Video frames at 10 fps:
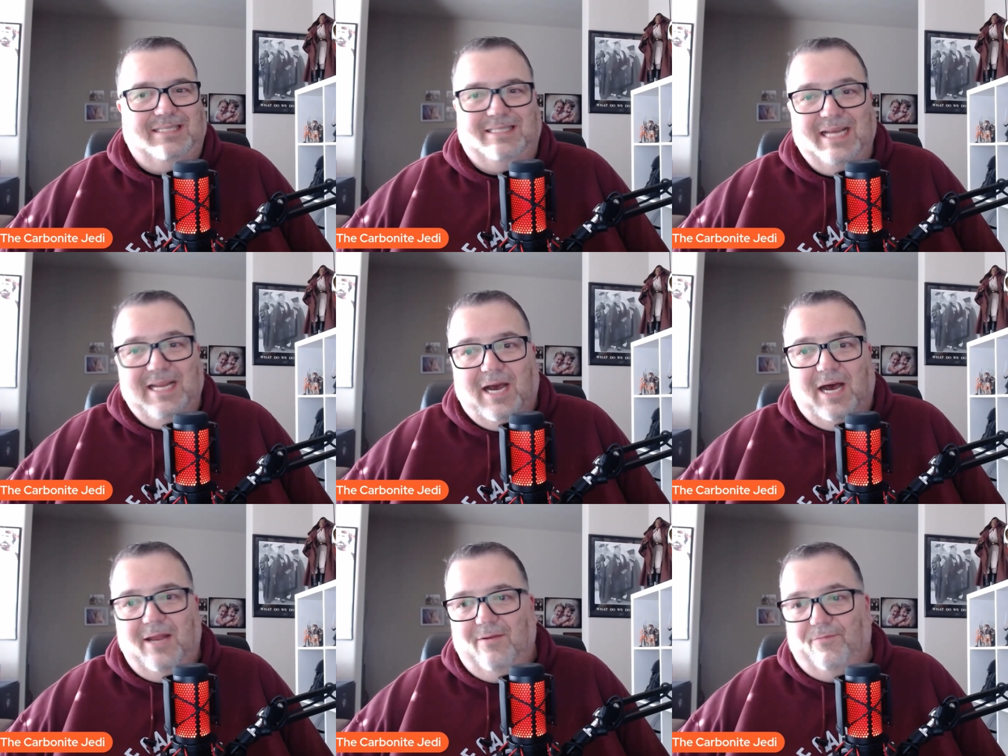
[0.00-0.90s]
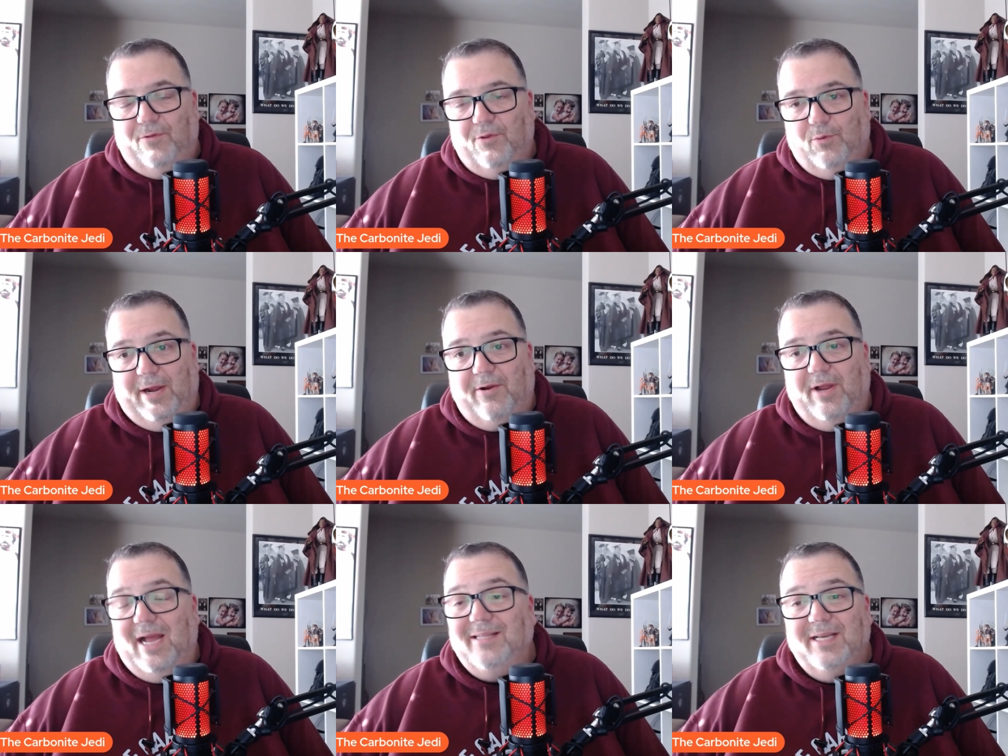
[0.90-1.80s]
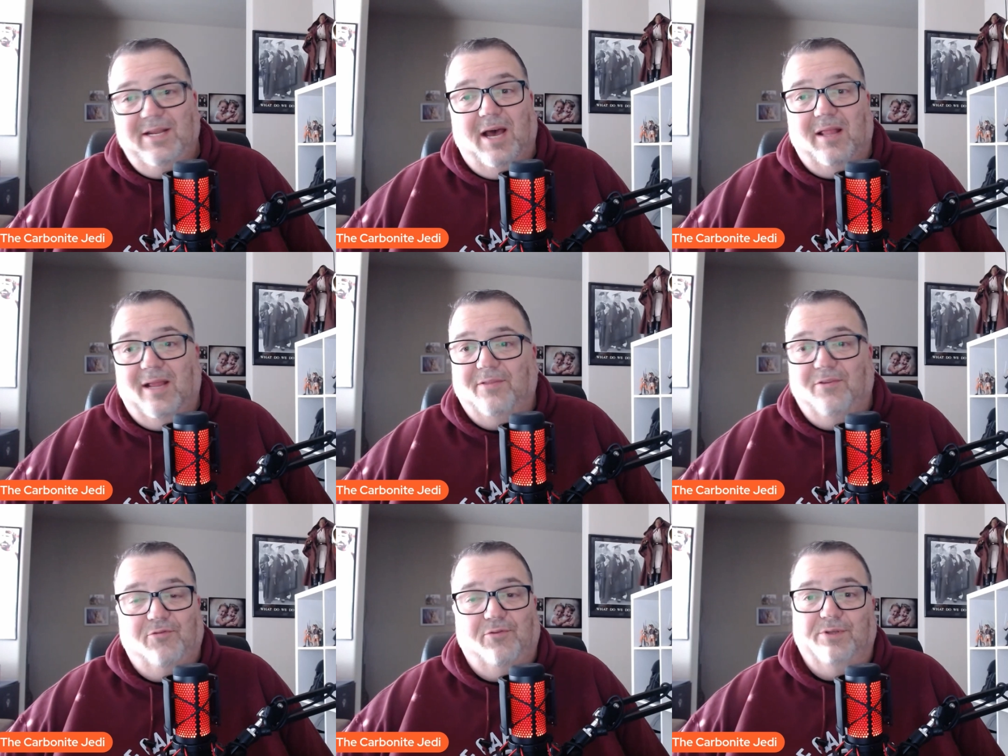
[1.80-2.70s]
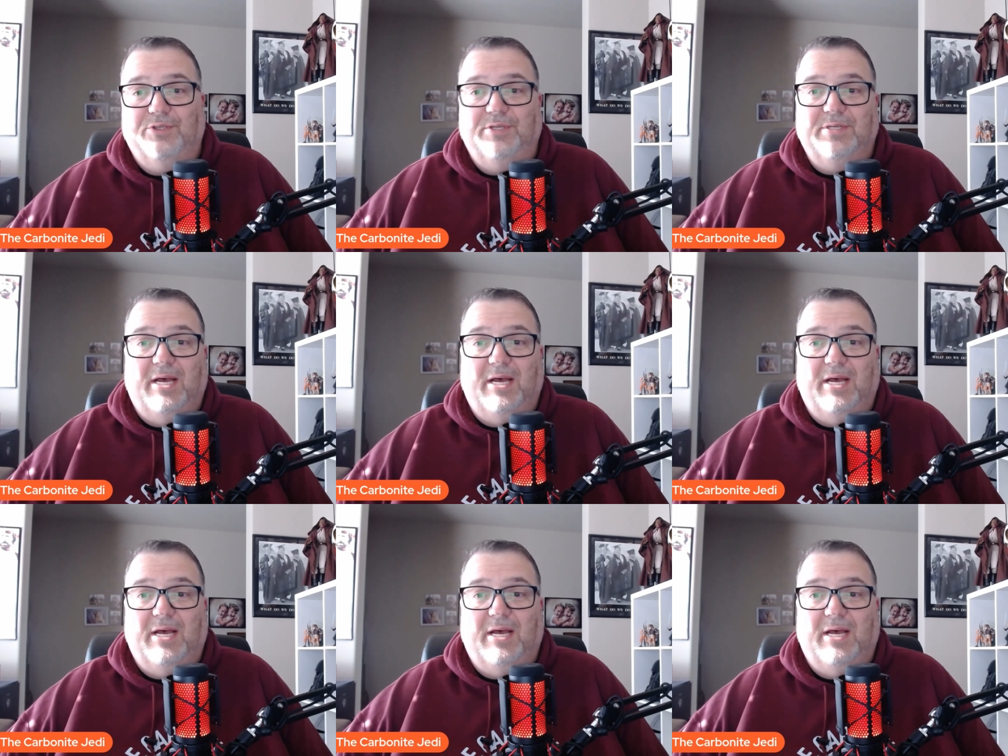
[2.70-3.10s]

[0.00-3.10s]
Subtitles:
did not, for the record, I did not like the trilogies.